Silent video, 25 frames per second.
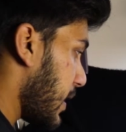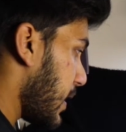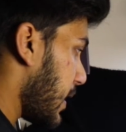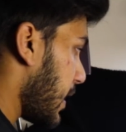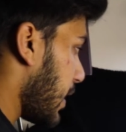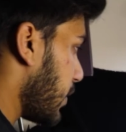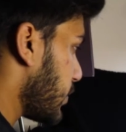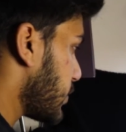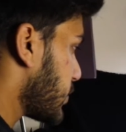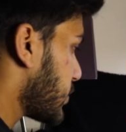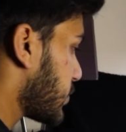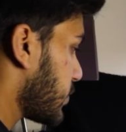
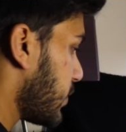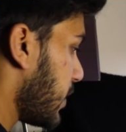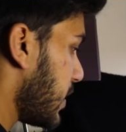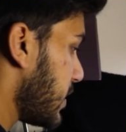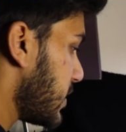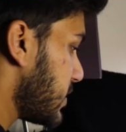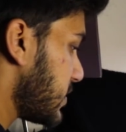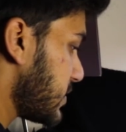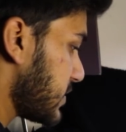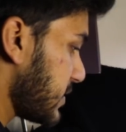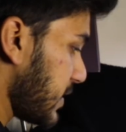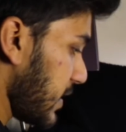I was
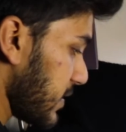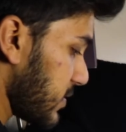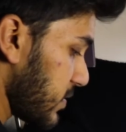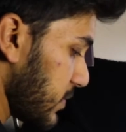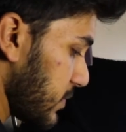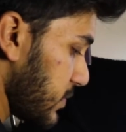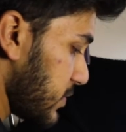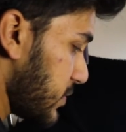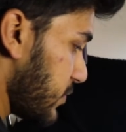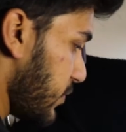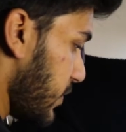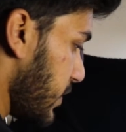trying to just get
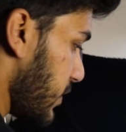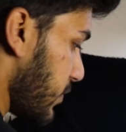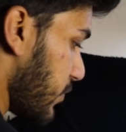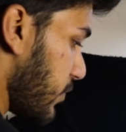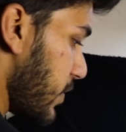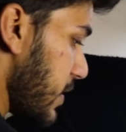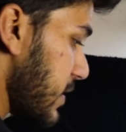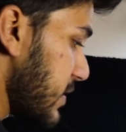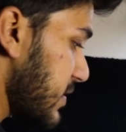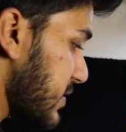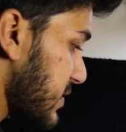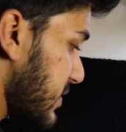some
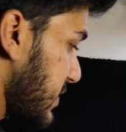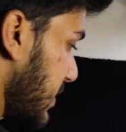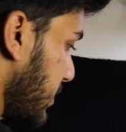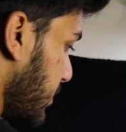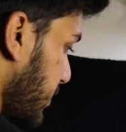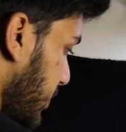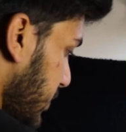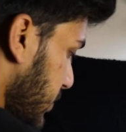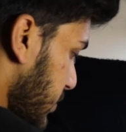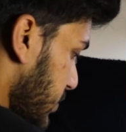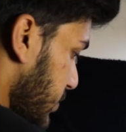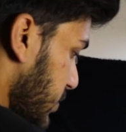really
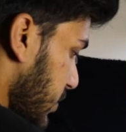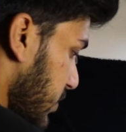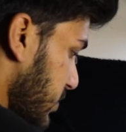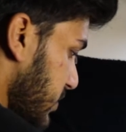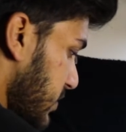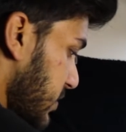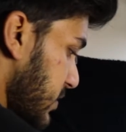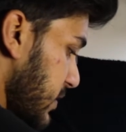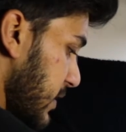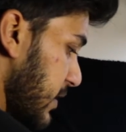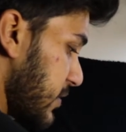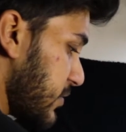simple
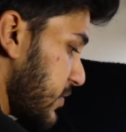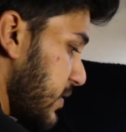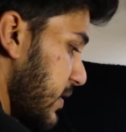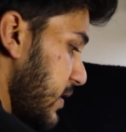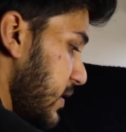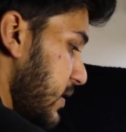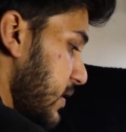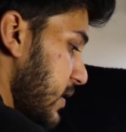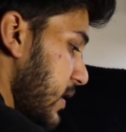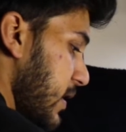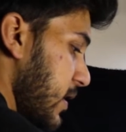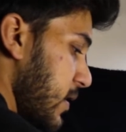shots, just
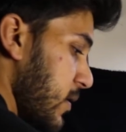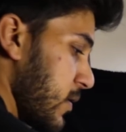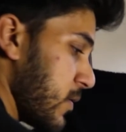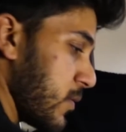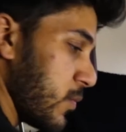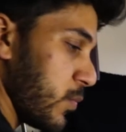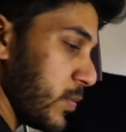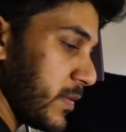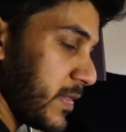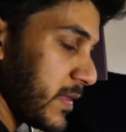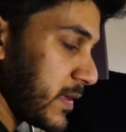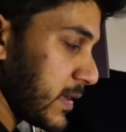literally
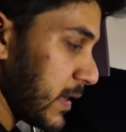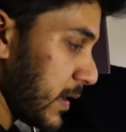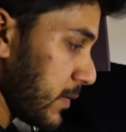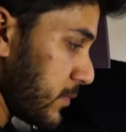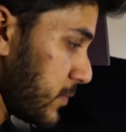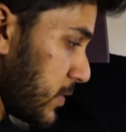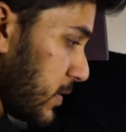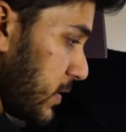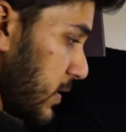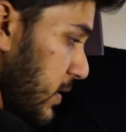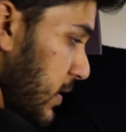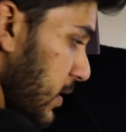with the
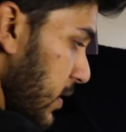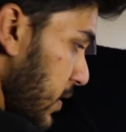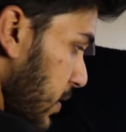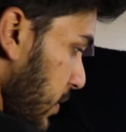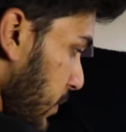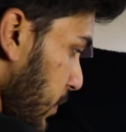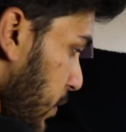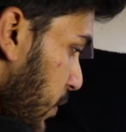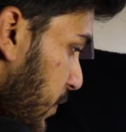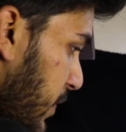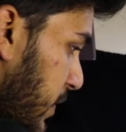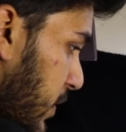camera
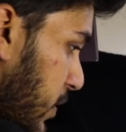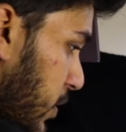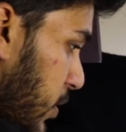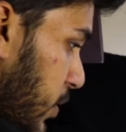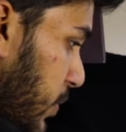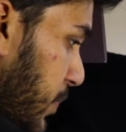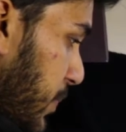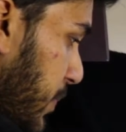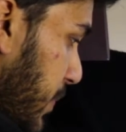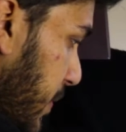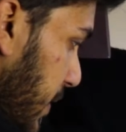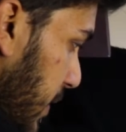moving
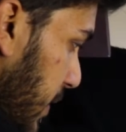up,